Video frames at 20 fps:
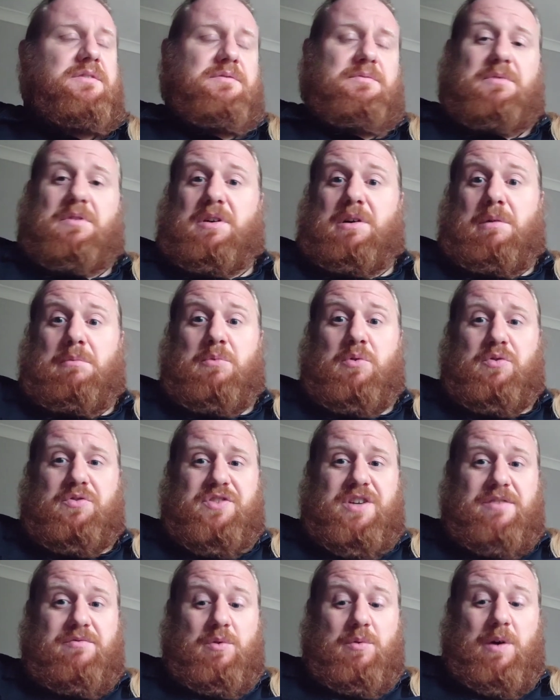well, a more
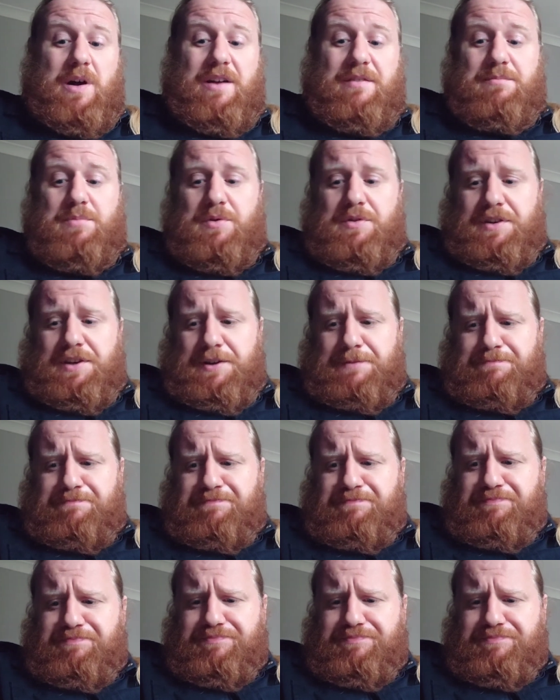general way of putting it.